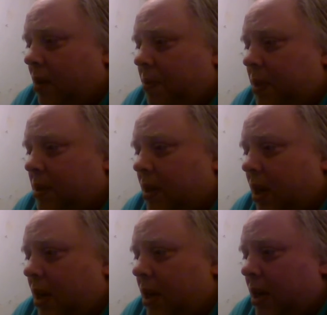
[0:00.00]
hope he's
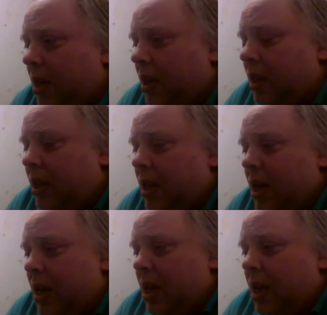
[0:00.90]
okay. I
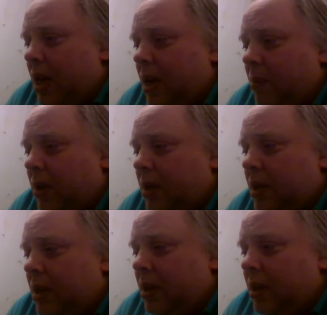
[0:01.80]
want